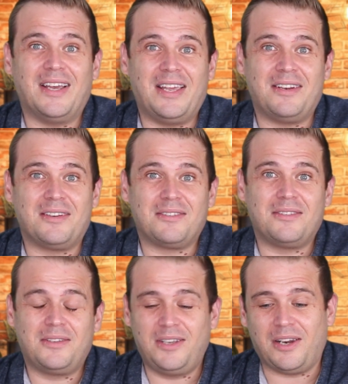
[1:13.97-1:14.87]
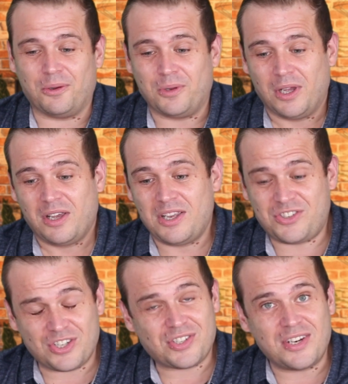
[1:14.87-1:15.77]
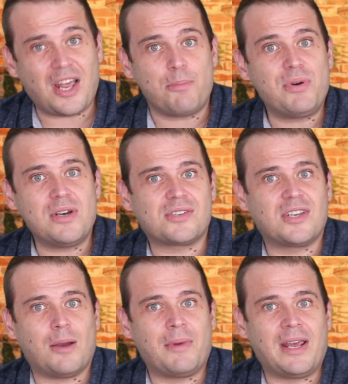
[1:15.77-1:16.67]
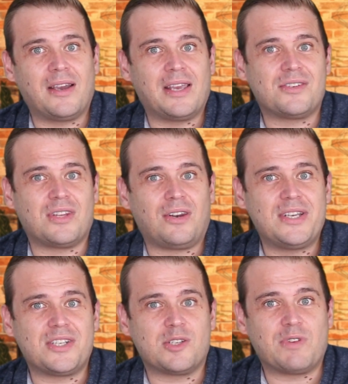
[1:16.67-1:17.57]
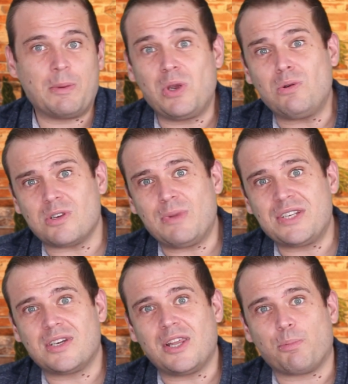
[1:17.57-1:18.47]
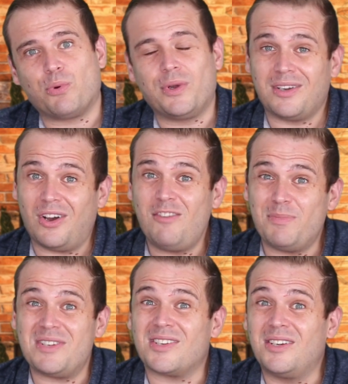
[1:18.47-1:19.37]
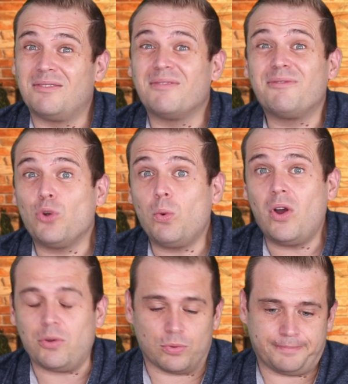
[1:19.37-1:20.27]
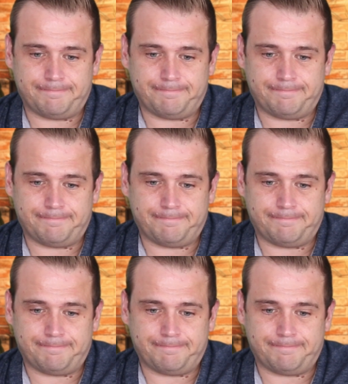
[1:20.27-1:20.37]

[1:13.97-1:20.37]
And, you know, it's just another person coming out against the licence fee. But he also makes another point that I've been saying for a while.